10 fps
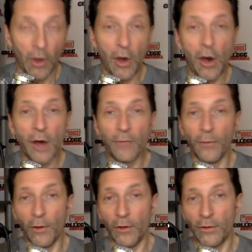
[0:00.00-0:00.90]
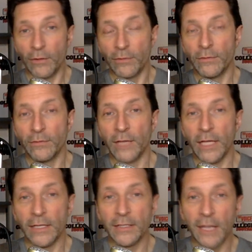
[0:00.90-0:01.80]
Awful
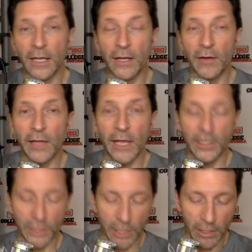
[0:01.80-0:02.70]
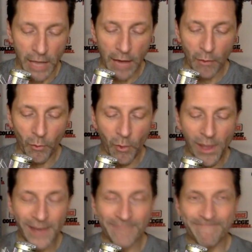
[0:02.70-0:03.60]
in the secondary last year. And
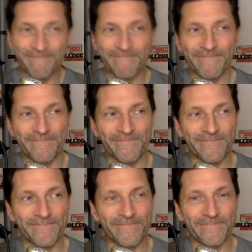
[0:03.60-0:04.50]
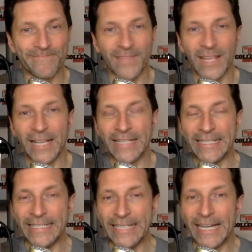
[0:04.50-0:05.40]
what
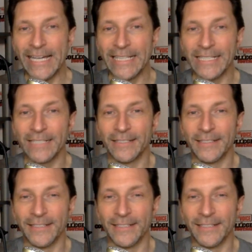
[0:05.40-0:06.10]
is not